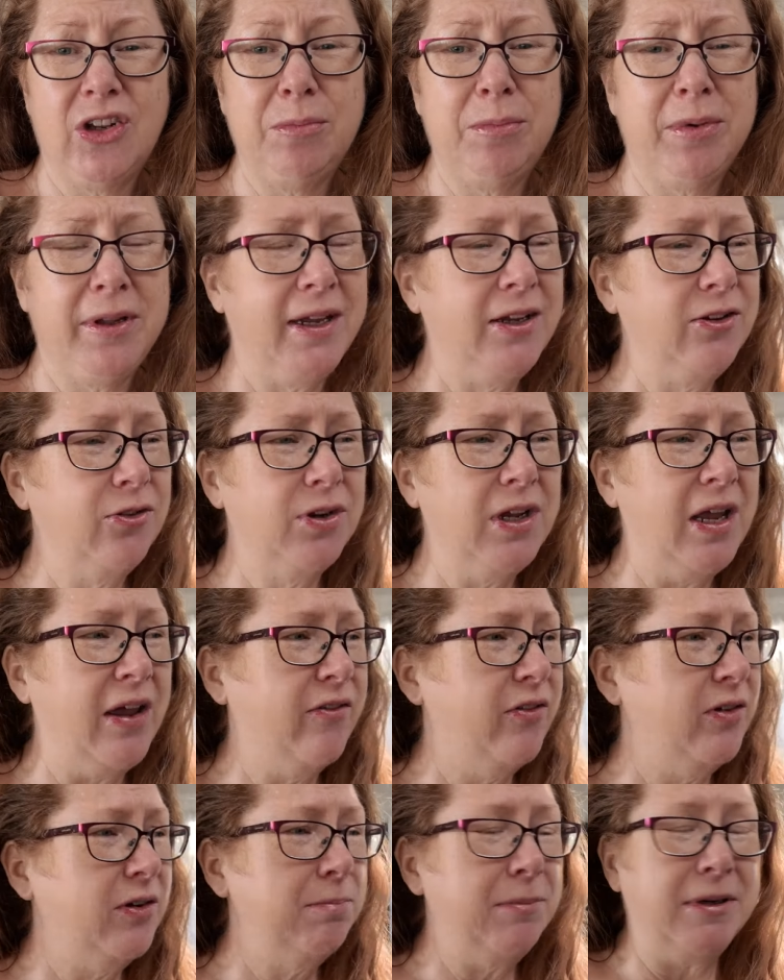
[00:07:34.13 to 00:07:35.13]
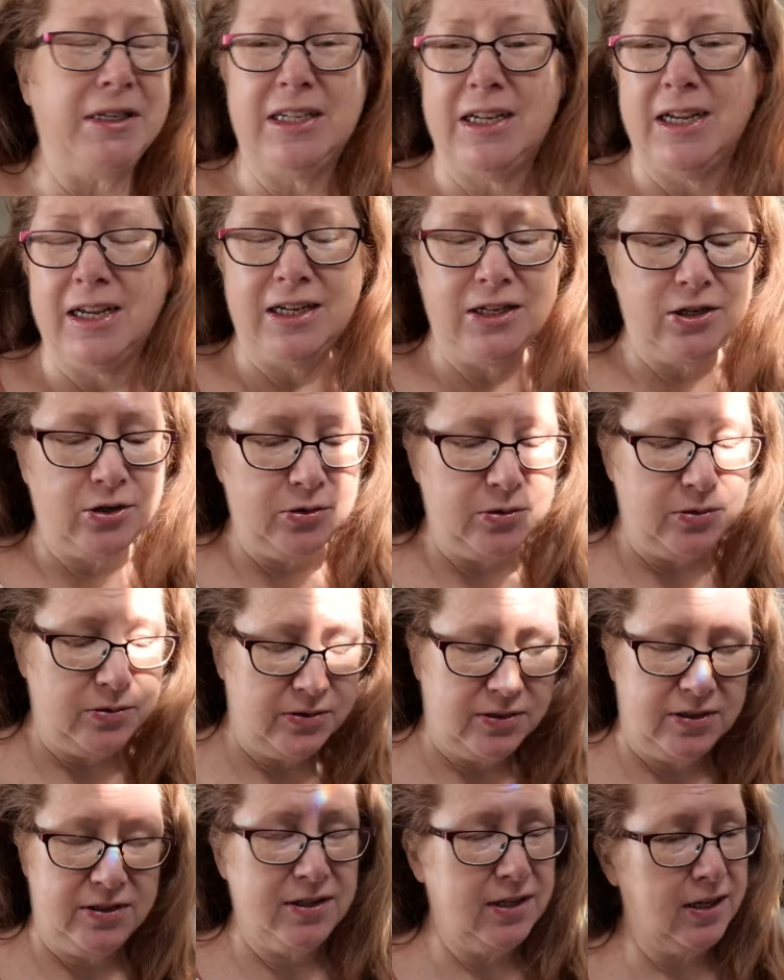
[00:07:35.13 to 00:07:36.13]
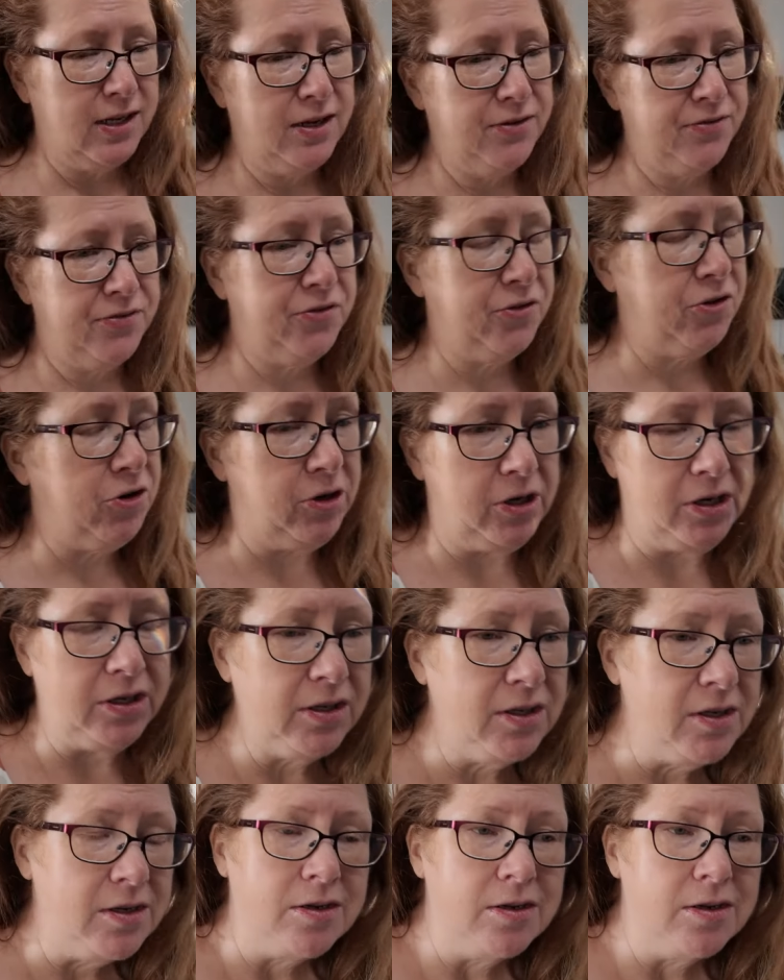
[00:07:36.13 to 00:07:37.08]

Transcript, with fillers: I'd planned on having potatoes in the air fryer.